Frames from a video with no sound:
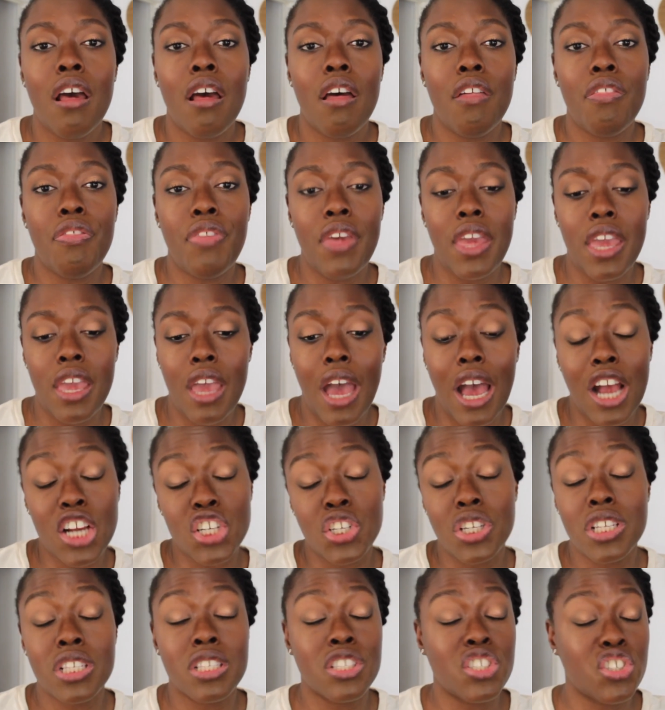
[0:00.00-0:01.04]
They
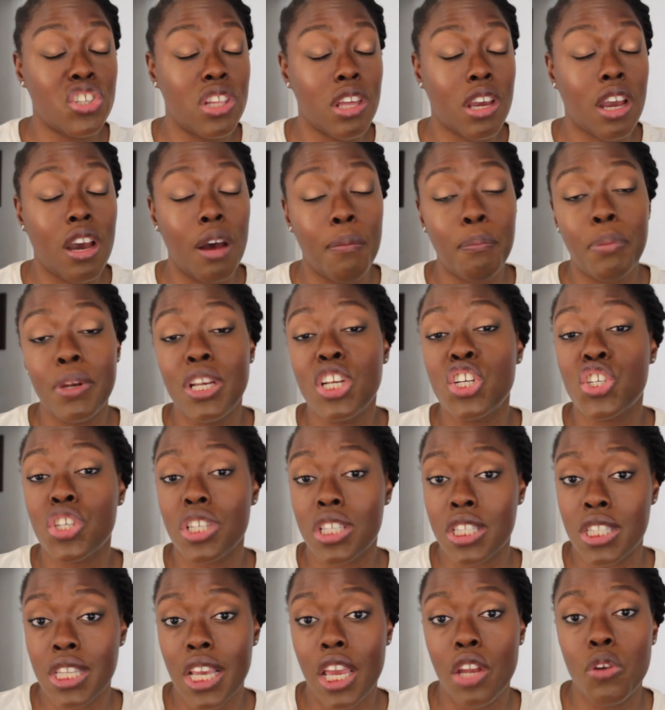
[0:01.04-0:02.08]
actually, the company
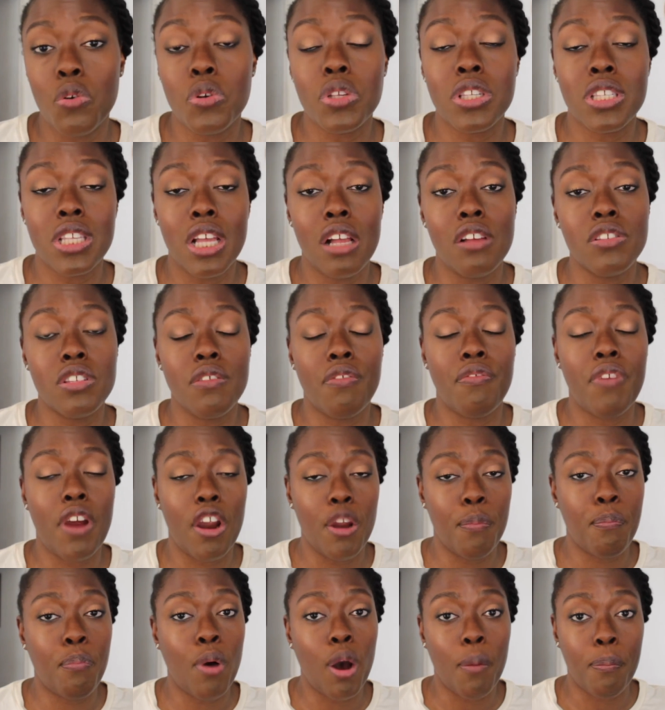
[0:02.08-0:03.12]
Shiseido sells a
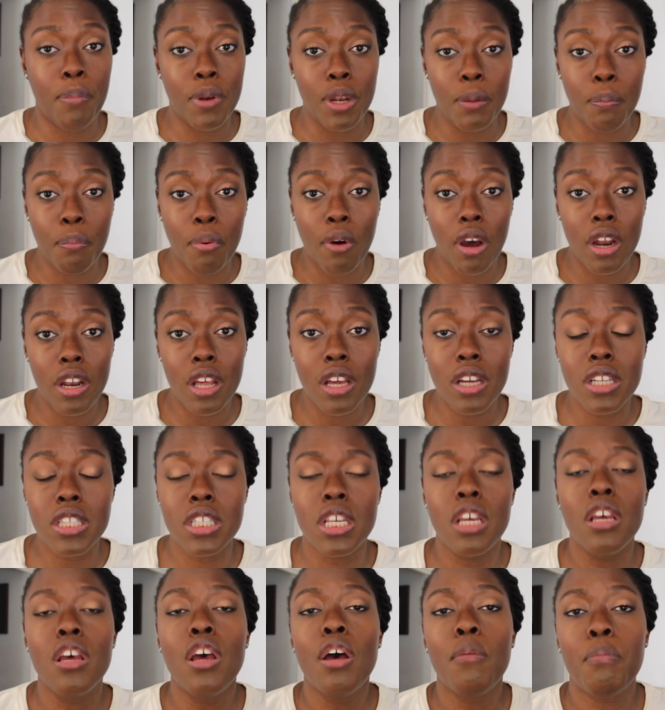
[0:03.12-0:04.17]
very popular product,
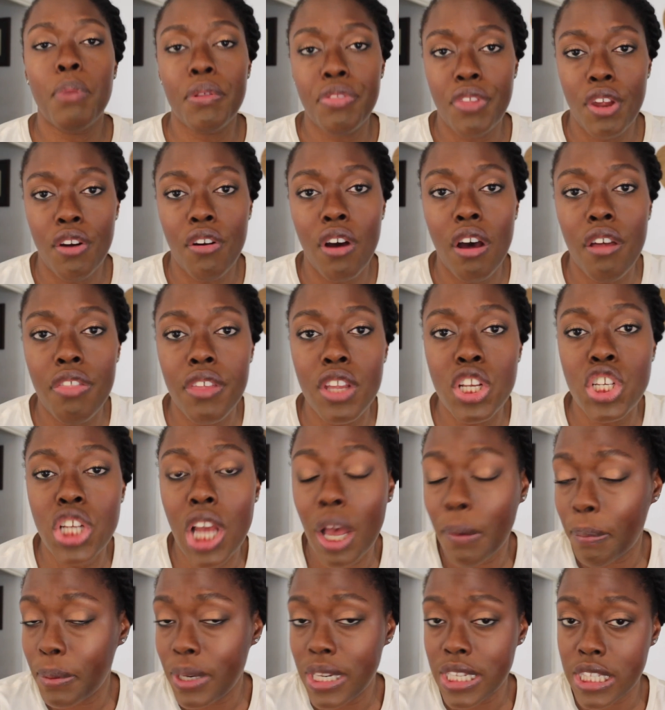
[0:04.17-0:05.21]
but there are other
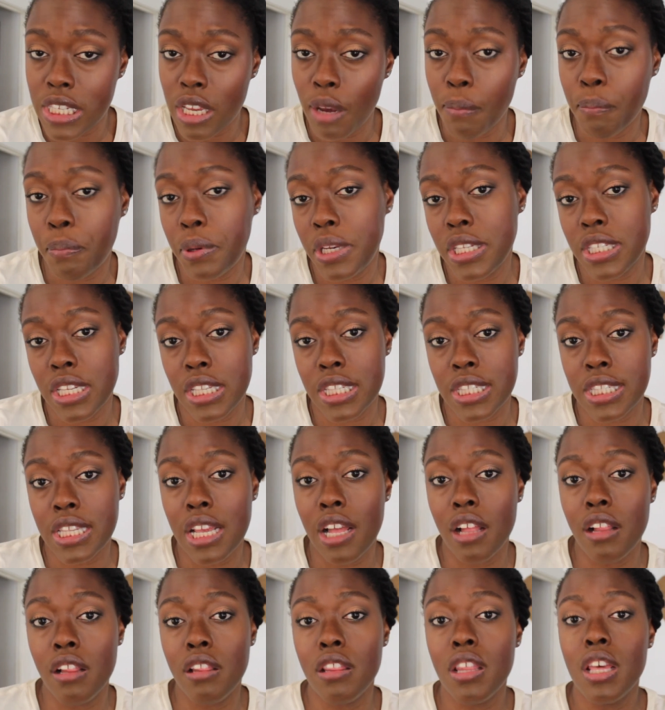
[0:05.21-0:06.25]
Japanese companies that
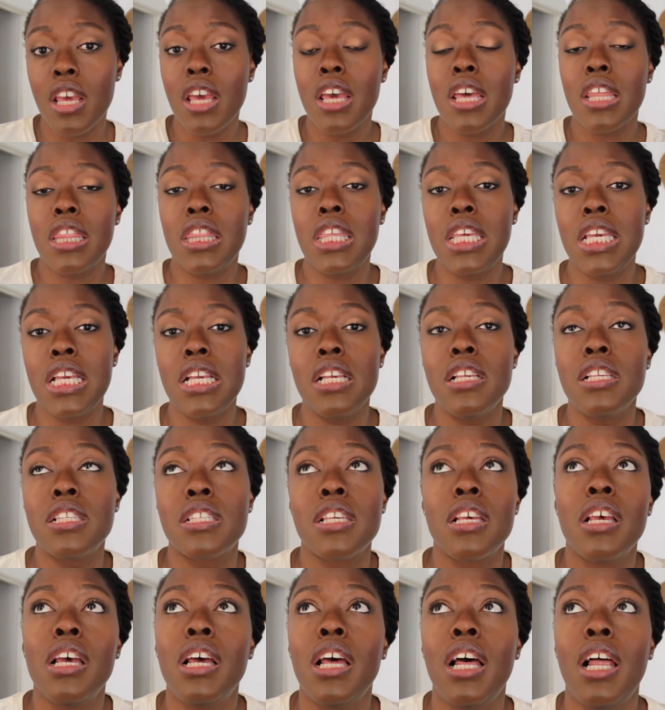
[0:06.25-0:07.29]
sell these
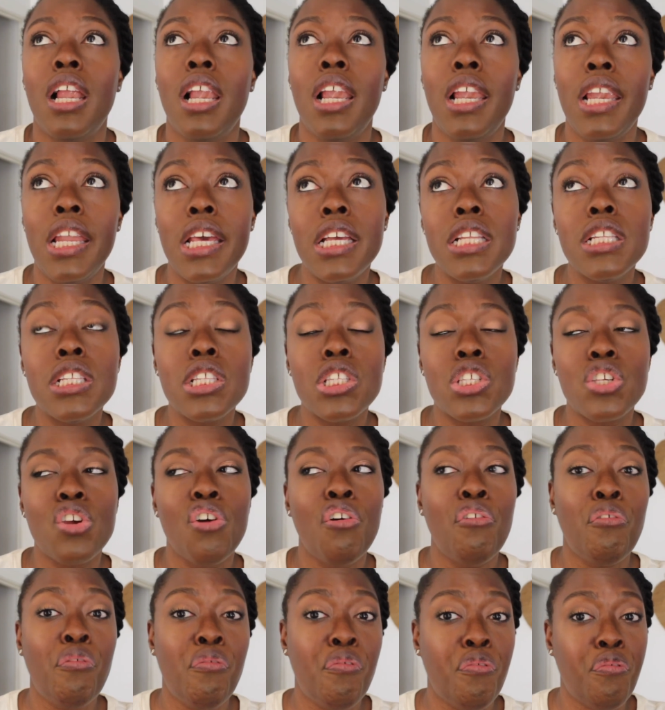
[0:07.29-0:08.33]

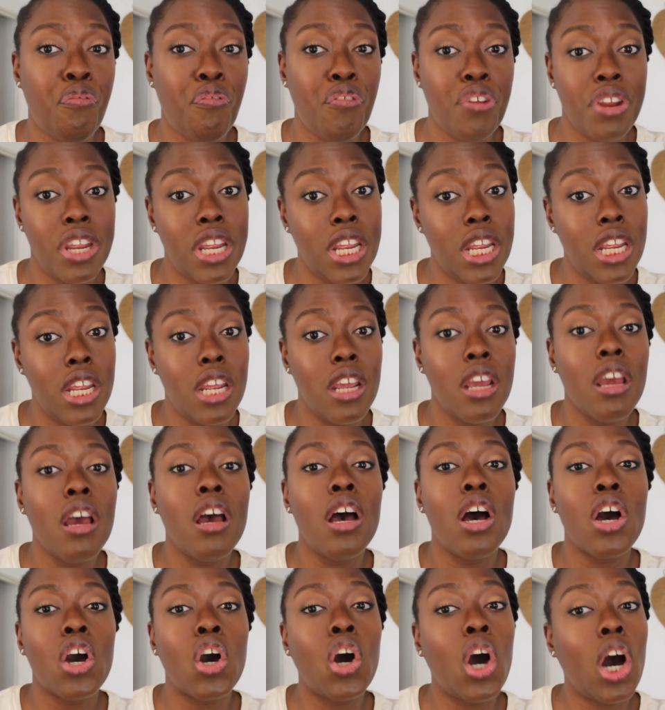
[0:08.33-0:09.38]
lint-free
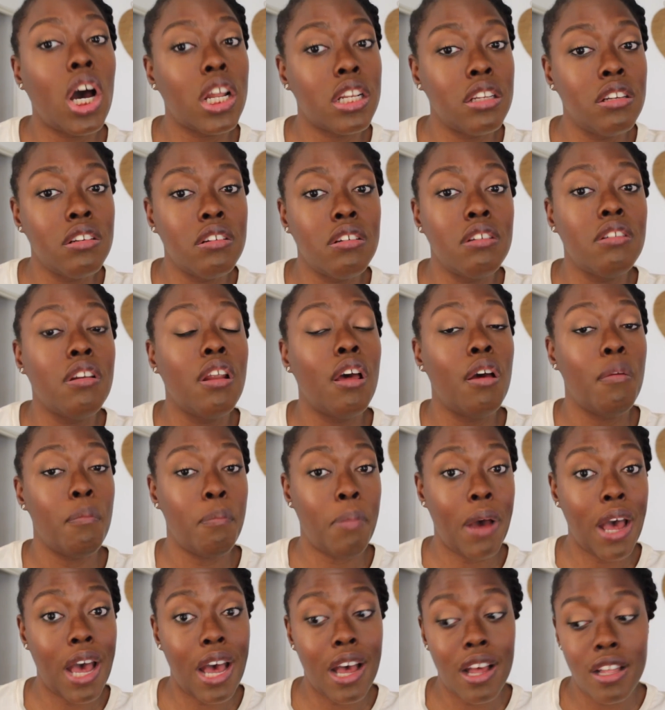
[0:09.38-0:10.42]
cotton
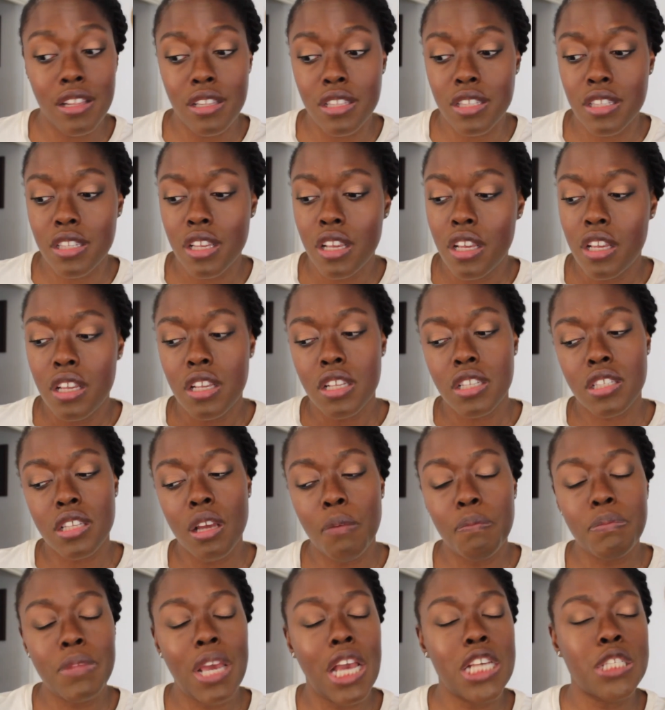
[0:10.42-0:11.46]
pads.
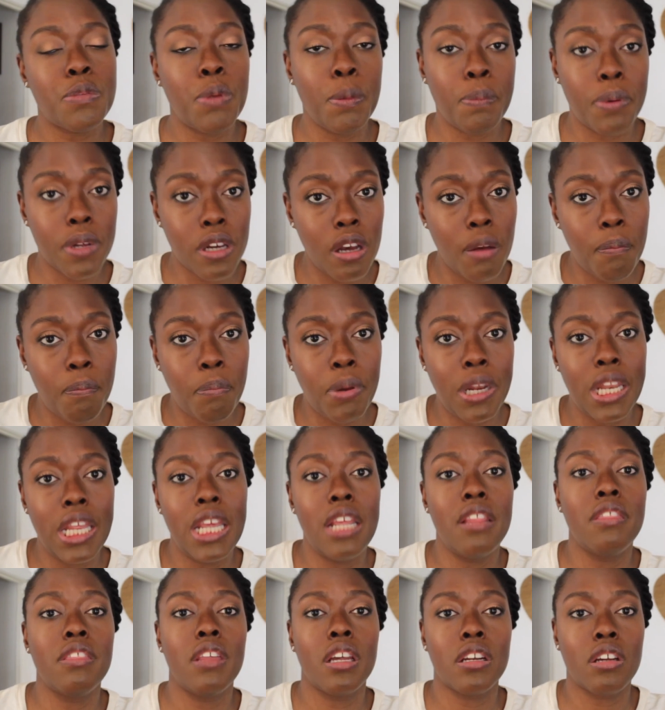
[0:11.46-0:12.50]
Sometimes people
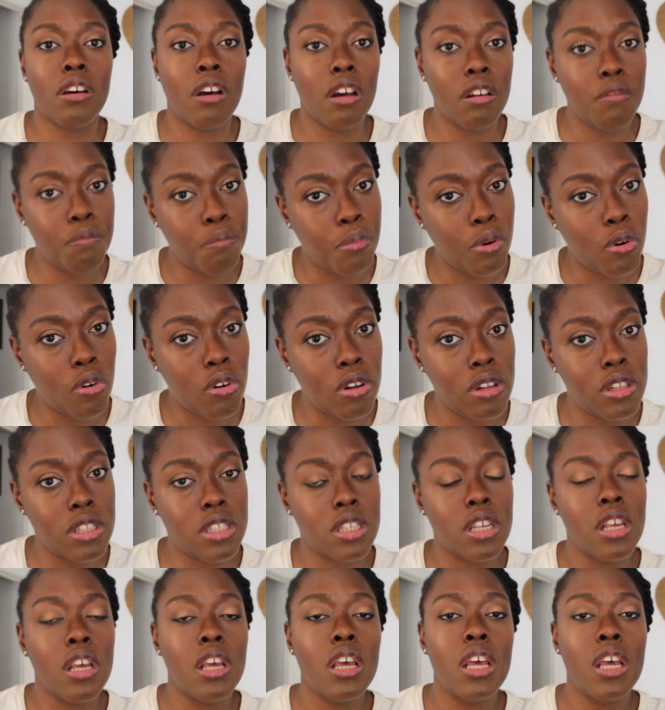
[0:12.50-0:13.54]
complain that cotton
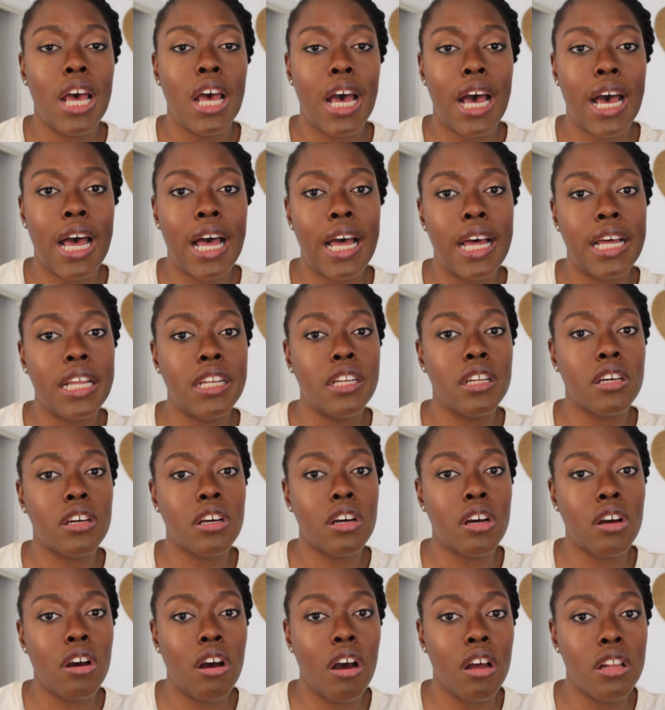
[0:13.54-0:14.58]
balls and
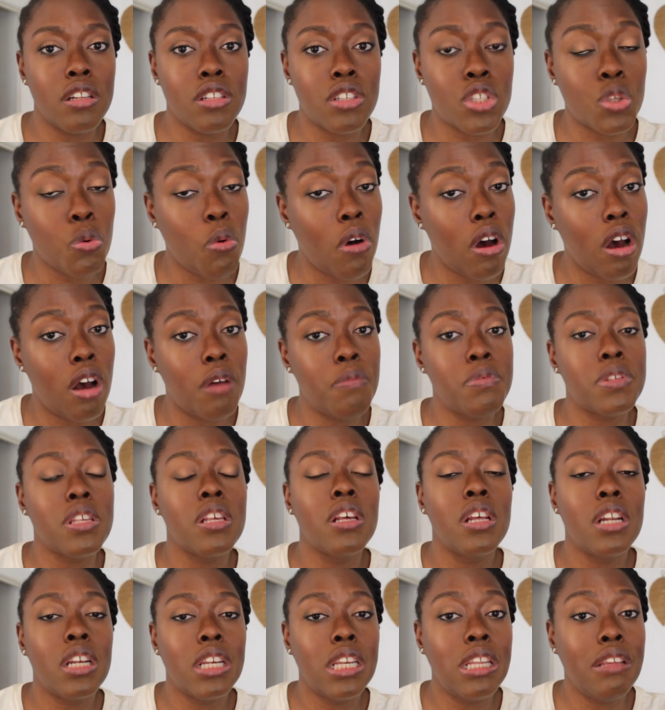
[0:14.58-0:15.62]
cotton swabs
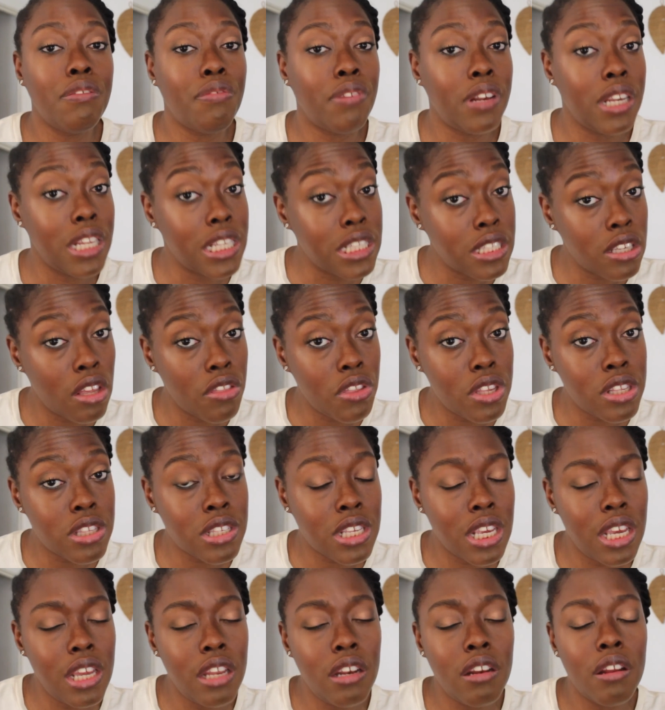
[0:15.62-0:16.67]
leave lint on the
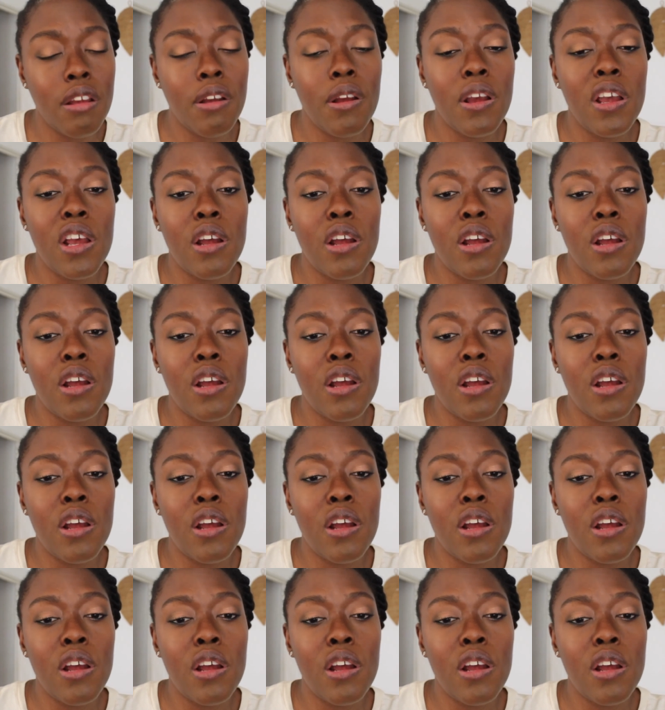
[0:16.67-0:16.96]
skin.